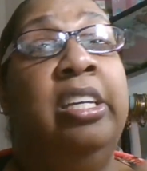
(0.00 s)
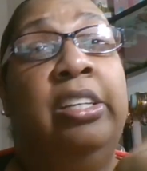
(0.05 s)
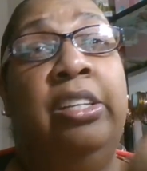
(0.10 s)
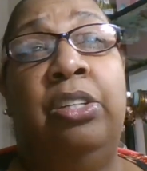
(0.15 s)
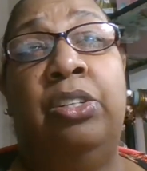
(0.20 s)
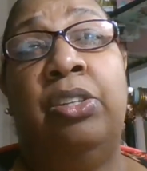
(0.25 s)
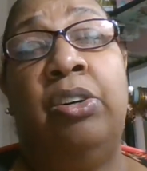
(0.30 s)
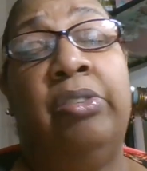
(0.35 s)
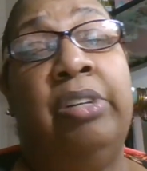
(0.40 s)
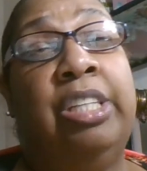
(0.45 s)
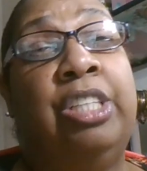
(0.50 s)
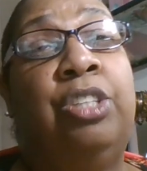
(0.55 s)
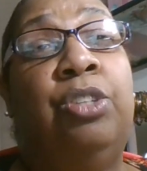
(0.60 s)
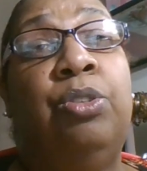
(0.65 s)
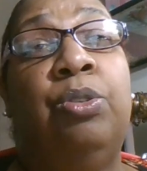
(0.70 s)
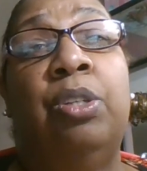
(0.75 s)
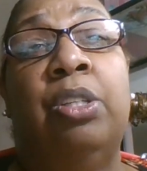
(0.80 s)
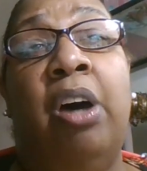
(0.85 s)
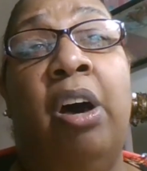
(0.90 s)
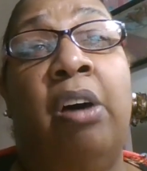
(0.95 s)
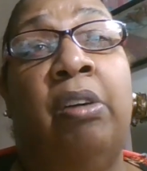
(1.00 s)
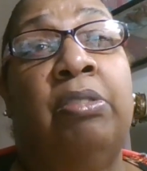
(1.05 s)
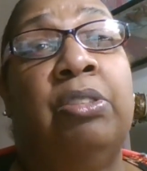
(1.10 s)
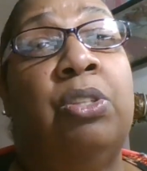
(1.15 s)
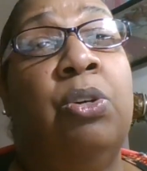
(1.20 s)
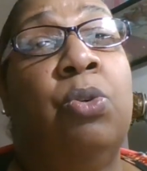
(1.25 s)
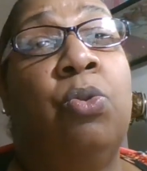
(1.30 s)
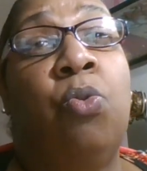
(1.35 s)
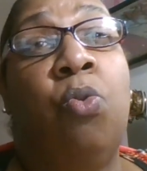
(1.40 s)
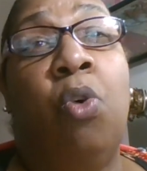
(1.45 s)
You know that you can
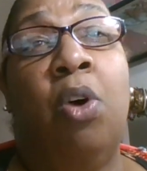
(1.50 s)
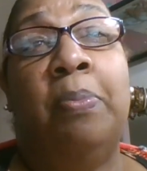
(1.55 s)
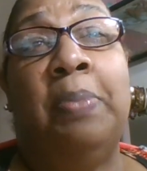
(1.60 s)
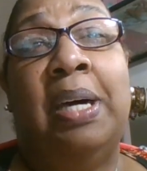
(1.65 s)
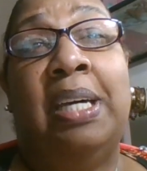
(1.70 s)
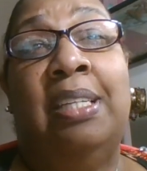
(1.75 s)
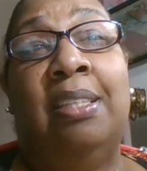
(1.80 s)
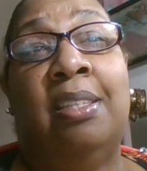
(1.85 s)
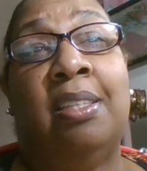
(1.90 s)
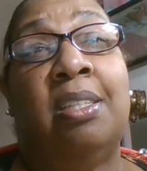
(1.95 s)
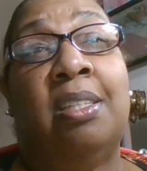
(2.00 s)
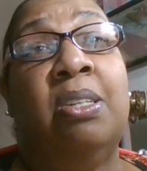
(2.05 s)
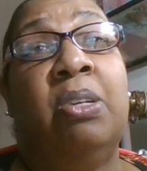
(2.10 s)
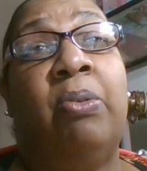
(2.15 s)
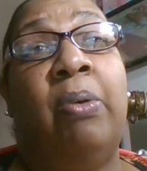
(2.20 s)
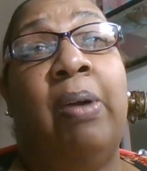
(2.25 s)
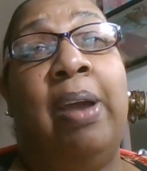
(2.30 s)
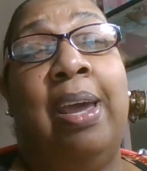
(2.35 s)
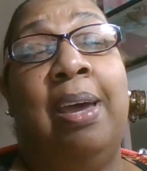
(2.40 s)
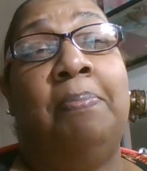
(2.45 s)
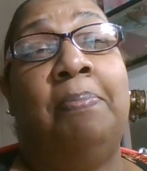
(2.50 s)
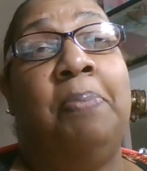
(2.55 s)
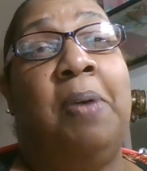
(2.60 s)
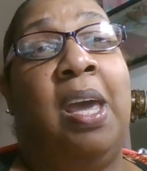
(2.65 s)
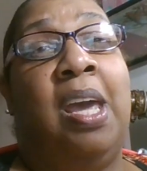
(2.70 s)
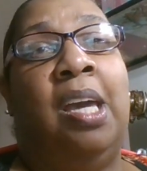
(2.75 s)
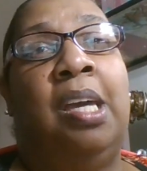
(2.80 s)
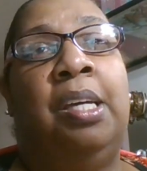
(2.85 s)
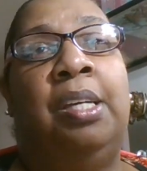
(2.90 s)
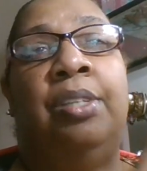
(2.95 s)
also go on my Instagram
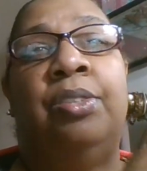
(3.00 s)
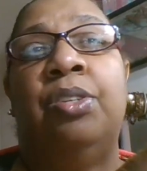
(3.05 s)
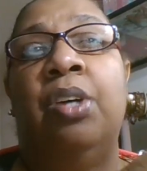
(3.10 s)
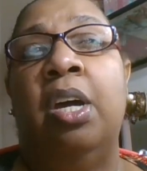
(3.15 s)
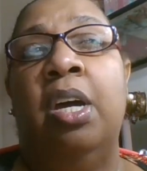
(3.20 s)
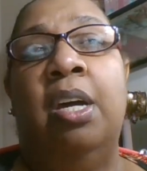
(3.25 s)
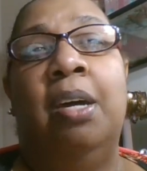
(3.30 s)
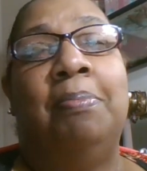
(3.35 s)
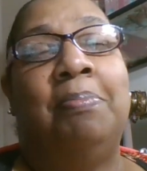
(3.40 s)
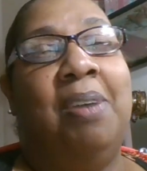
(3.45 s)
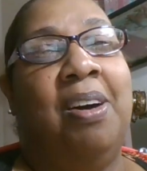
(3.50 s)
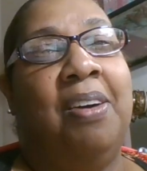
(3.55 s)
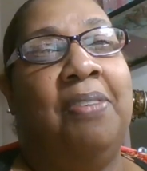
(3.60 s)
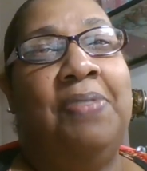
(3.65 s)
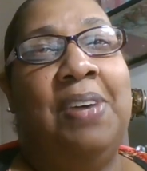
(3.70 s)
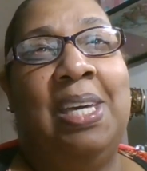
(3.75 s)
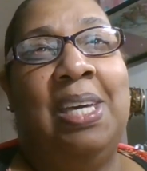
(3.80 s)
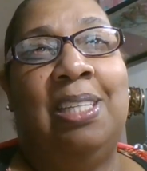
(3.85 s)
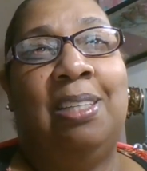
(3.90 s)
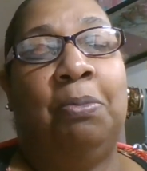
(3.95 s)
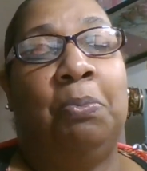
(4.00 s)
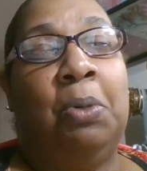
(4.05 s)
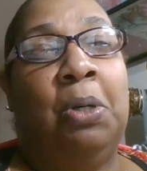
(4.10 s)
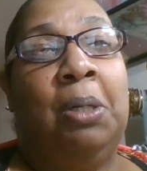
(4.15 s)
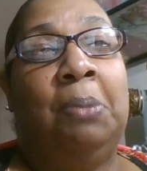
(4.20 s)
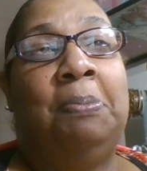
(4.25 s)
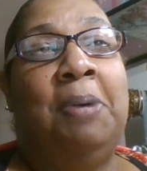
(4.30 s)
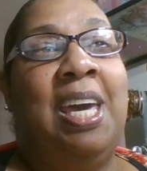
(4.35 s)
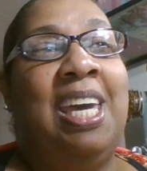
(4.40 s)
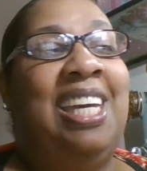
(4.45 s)
page, my
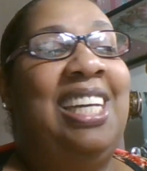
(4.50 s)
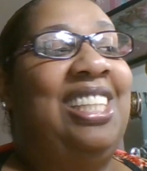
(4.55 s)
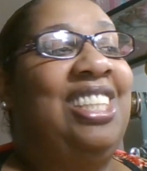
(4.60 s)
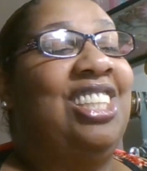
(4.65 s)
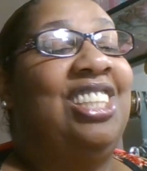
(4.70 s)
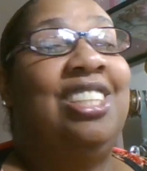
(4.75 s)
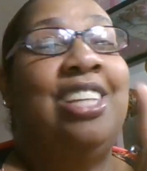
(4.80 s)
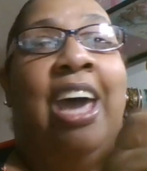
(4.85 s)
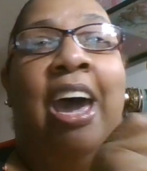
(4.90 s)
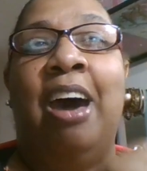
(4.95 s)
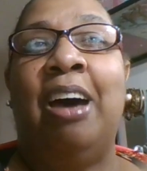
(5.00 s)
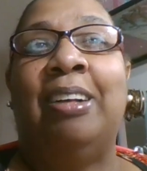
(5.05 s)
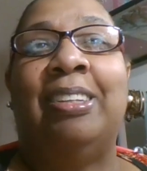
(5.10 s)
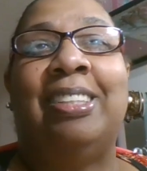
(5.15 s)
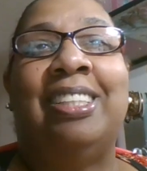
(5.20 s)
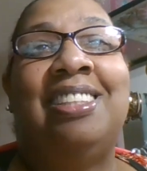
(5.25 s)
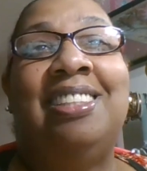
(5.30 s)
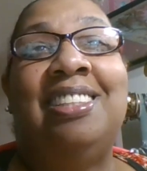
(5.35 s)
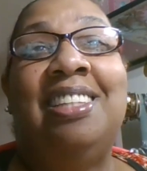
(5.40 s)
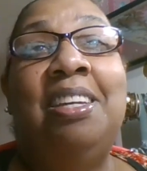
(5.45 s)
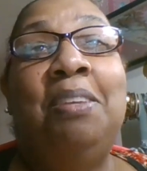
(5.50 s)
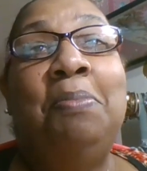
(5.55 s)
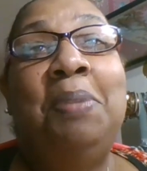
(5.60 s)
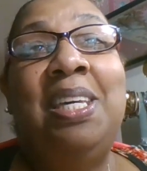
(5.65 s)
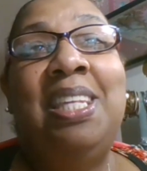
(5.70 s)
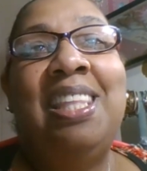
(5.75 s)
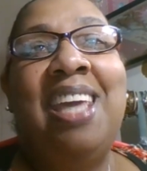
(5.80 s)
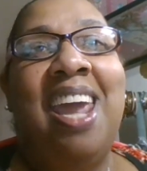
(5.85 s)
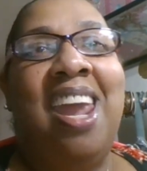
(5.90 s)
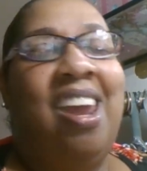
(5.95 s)
Facebook page, and y'all will see
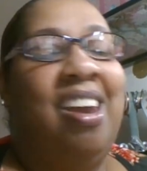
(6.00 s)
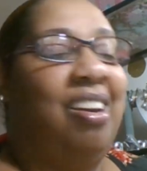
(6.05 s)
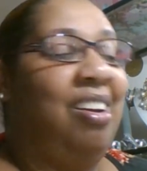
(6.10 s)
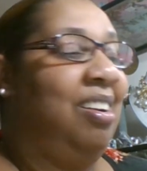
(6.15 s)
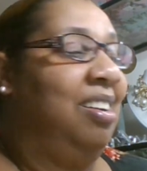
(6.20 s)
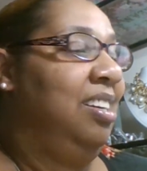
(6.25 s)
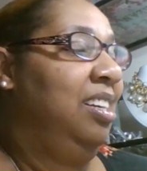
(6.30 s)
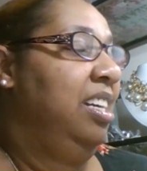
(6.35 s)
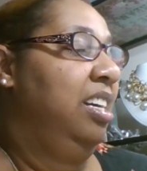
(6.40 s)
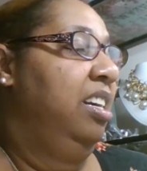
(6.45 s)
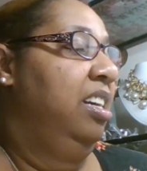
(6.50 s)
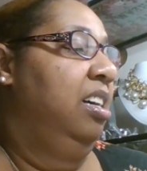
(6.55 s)
me there.